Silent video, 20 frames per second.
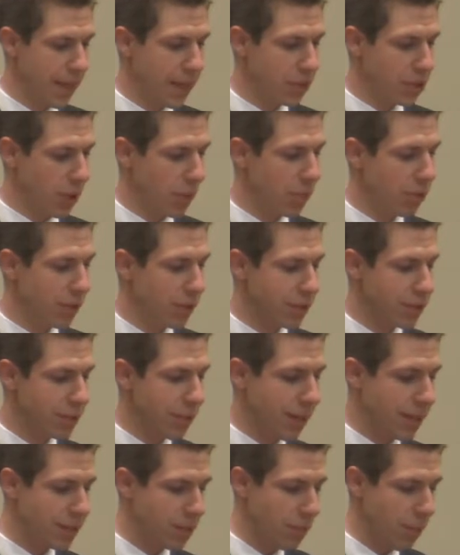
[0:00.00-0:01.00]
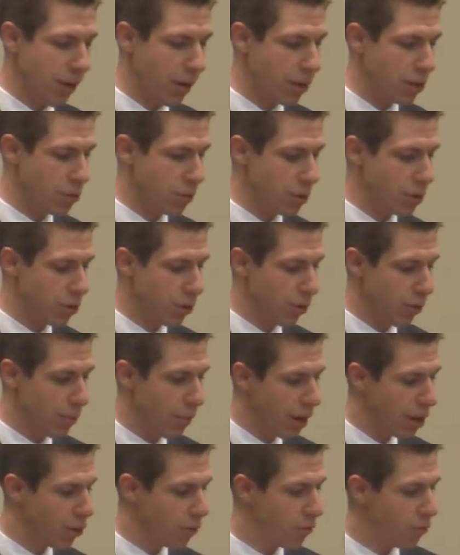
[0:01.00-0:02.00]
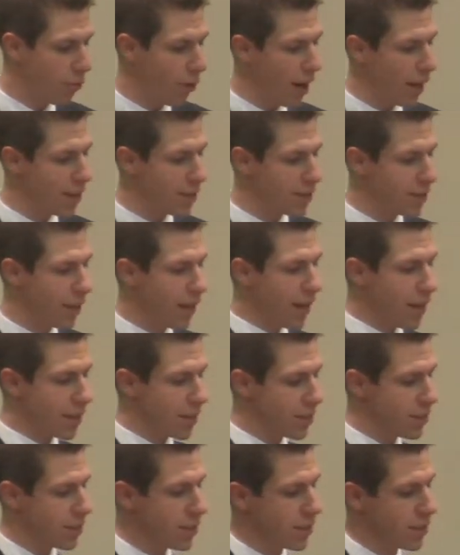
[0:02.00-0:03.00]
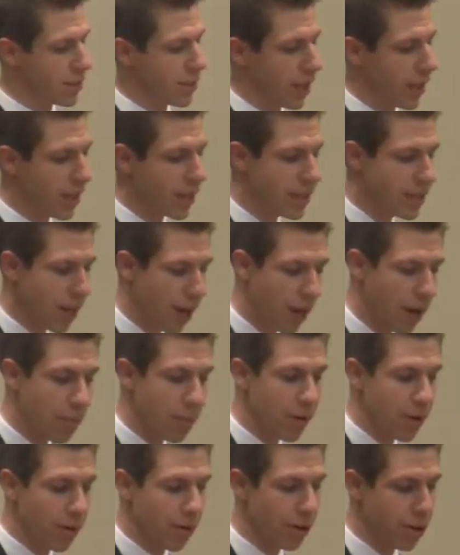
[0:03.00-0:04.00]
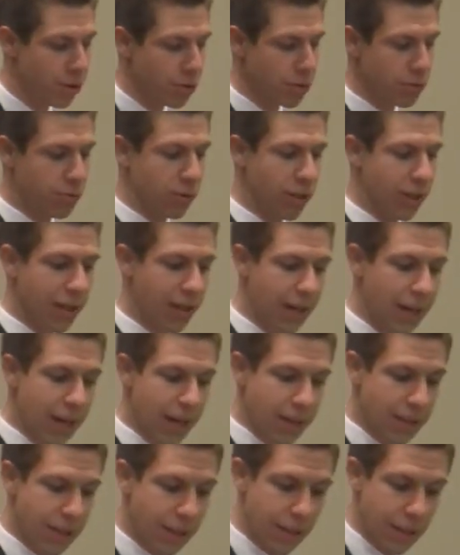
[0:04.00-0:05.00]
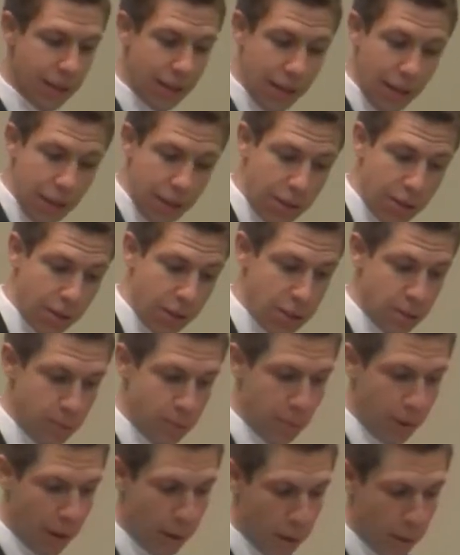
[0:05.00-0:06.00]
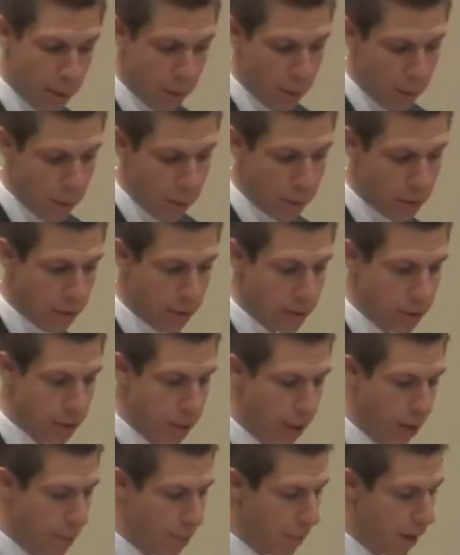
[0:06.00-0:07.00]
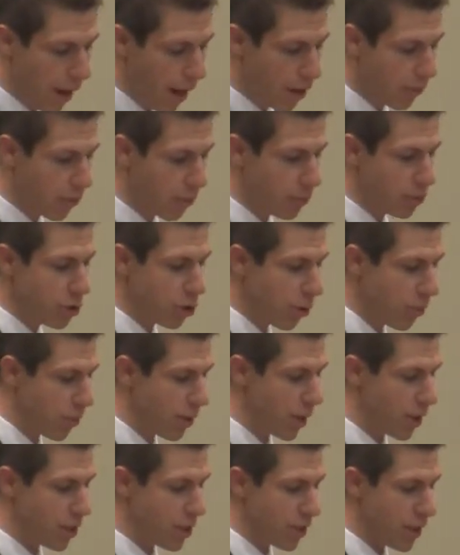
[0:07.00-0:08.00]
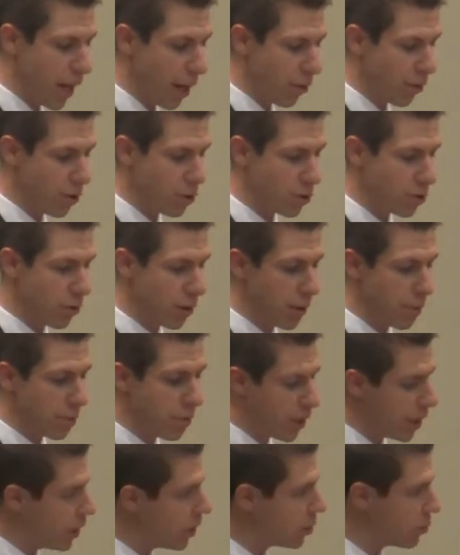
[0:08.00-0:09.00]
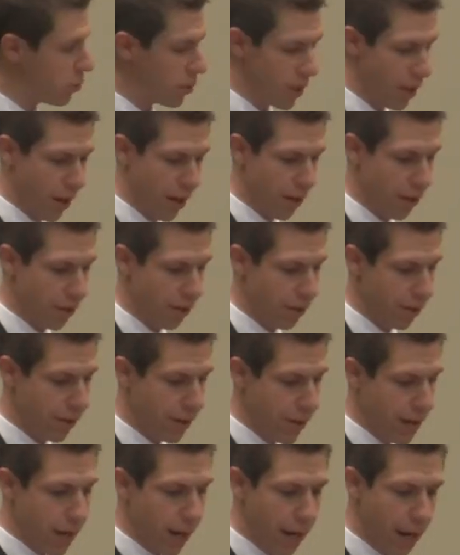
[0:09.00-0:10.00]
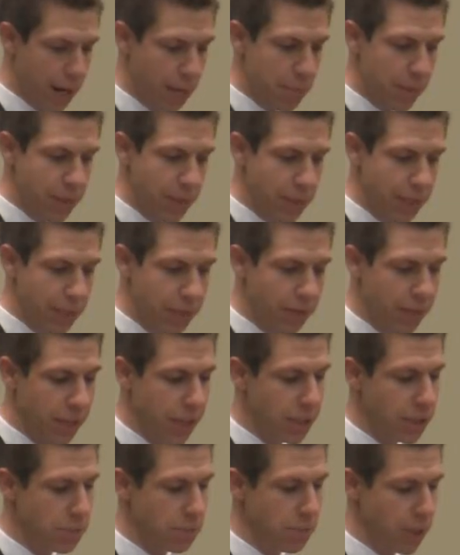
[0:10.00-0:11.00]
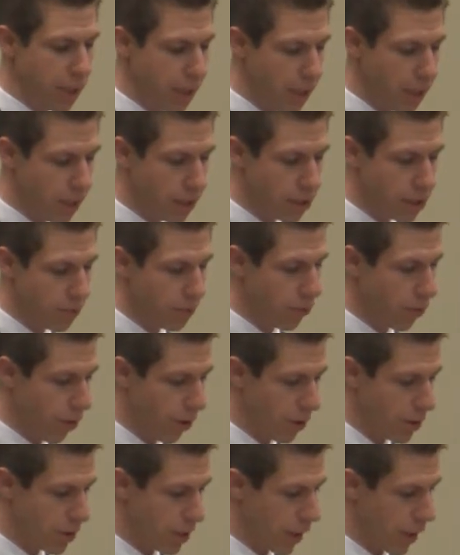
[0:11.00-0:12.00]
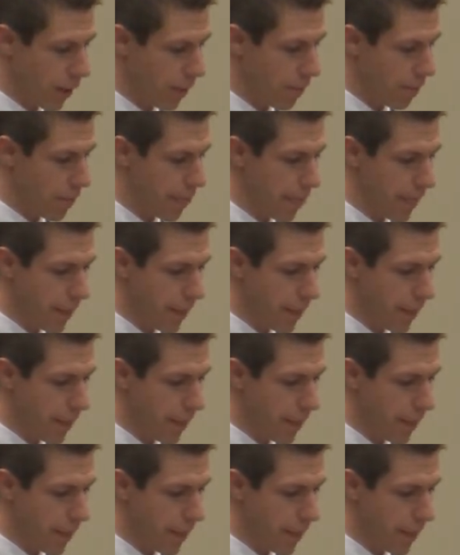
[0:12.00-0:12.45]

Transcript: Chamberlain says upon his return, My good friends, this is the second time in our history that there has there has come back from Germany to Downing Street peace with honor. I believe it is peace for our time.